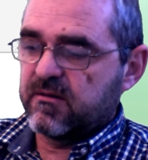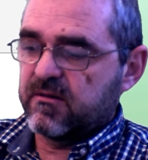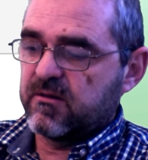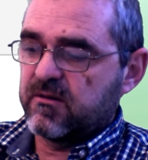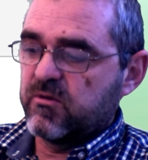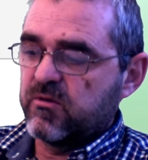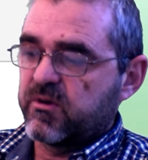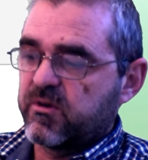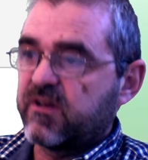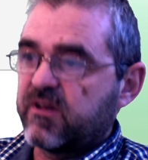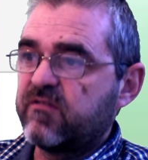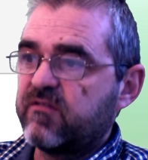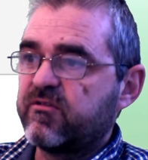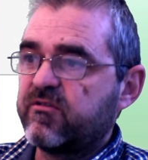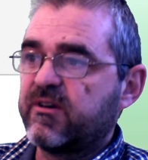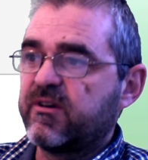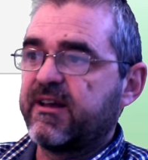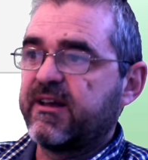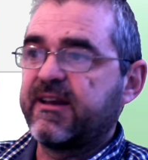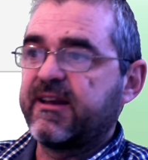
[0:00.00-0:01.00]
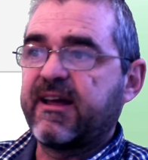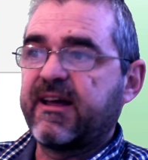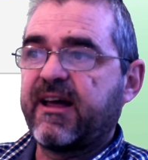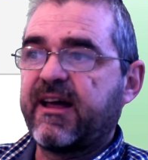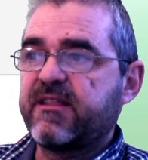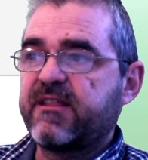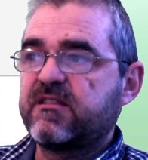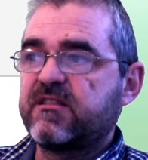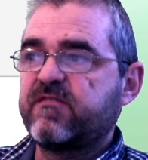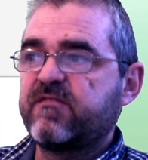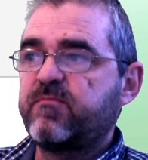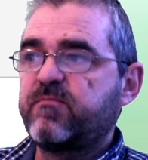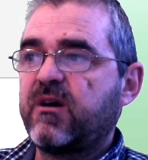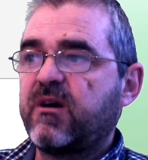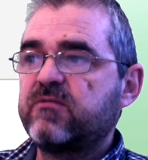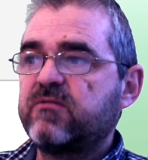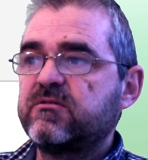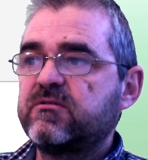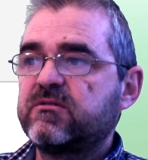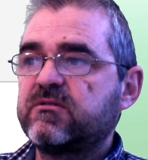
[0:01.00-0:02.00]
looking for an additive
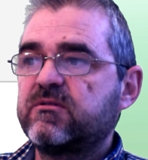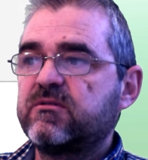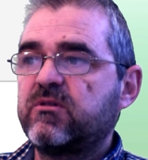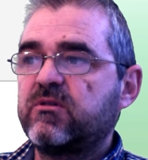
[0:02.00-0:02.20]
bound